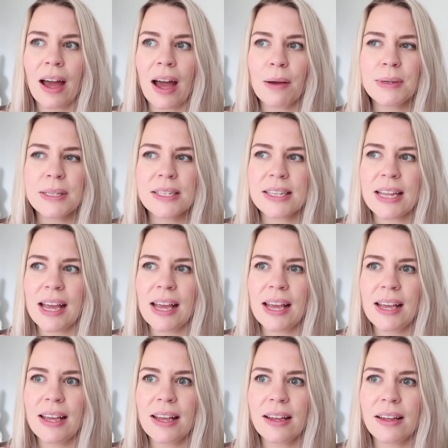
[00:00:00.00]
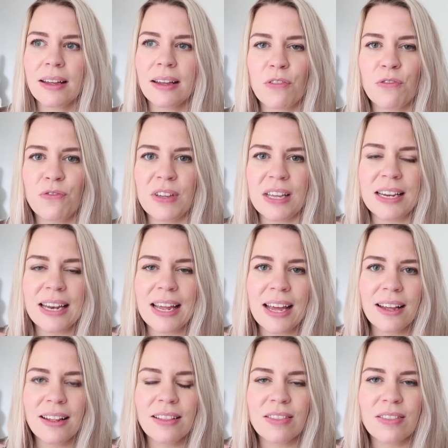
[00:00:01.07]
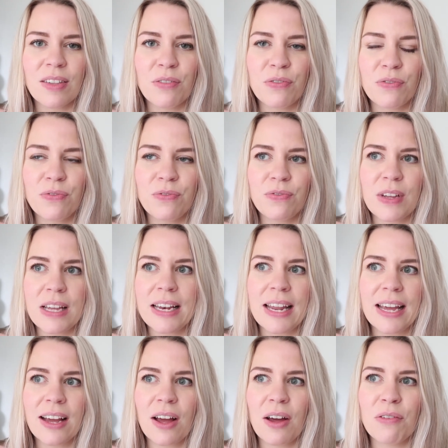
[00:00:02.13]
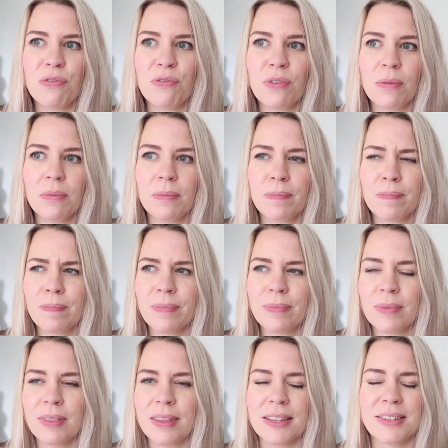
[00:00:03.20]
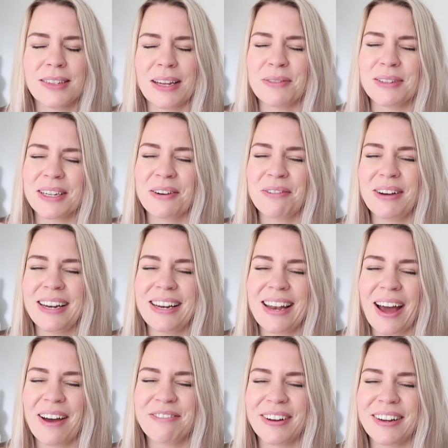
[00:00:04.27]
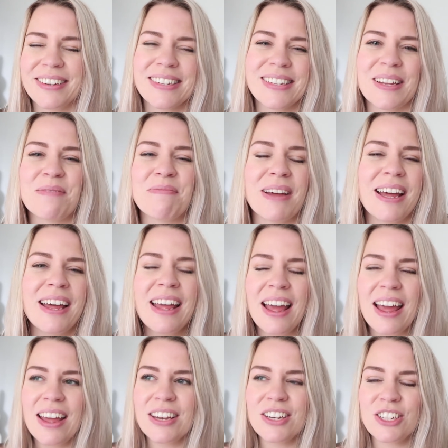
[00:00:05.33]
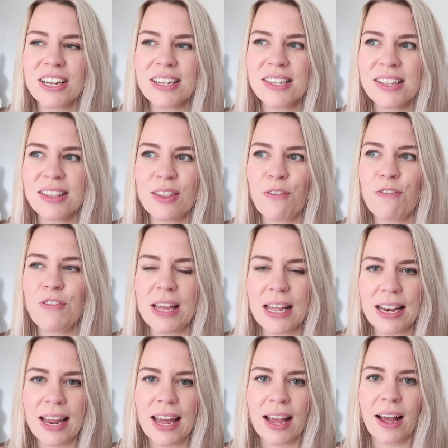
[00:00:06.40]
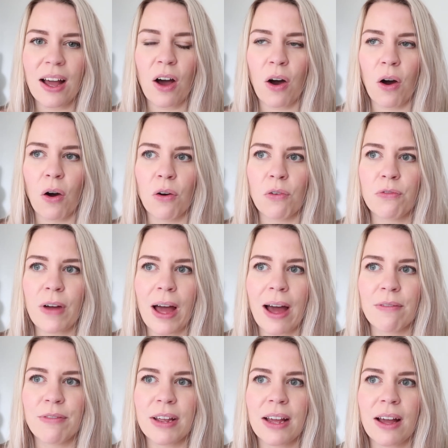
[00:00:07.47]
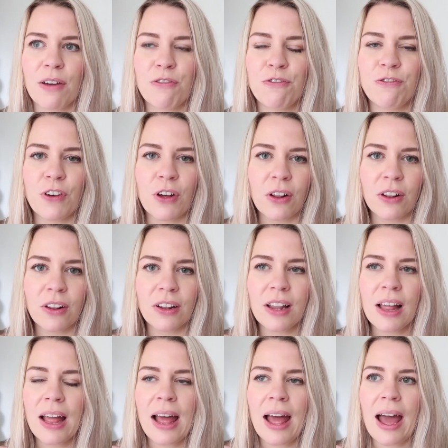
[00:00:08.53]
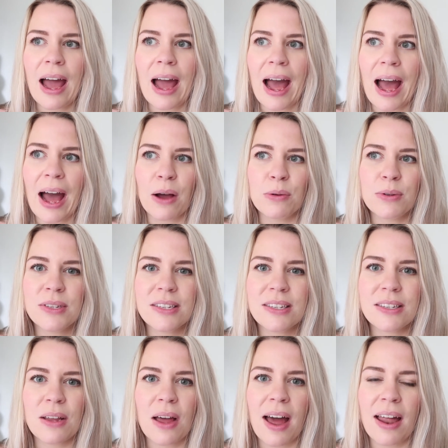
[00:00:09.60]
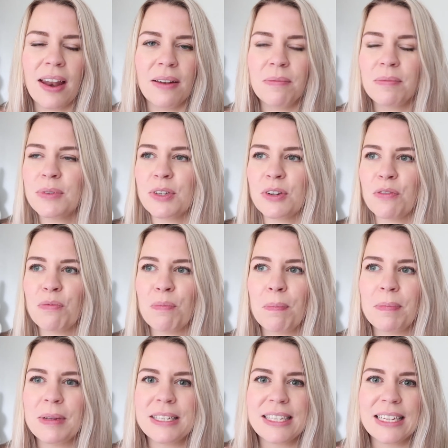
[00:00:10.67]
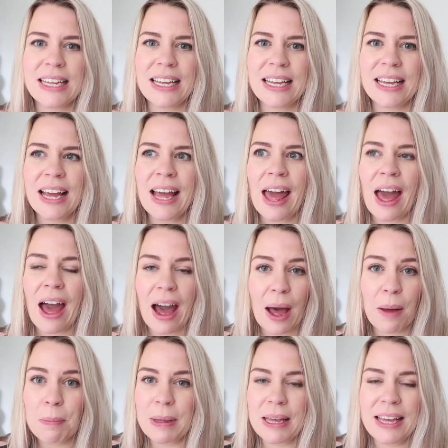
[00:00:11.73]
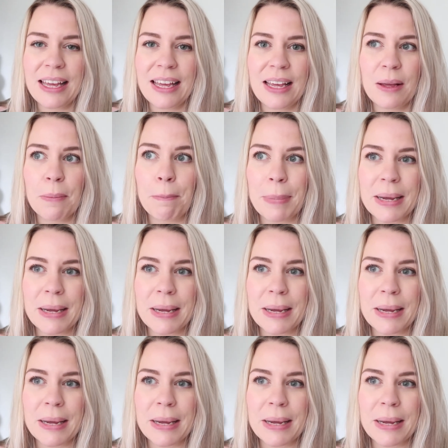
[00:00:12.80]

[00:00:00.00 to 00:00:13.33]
I would say the feeling of, that sounds like a really naff answer, but just the feeling of having a full house, a sort of busy, happy,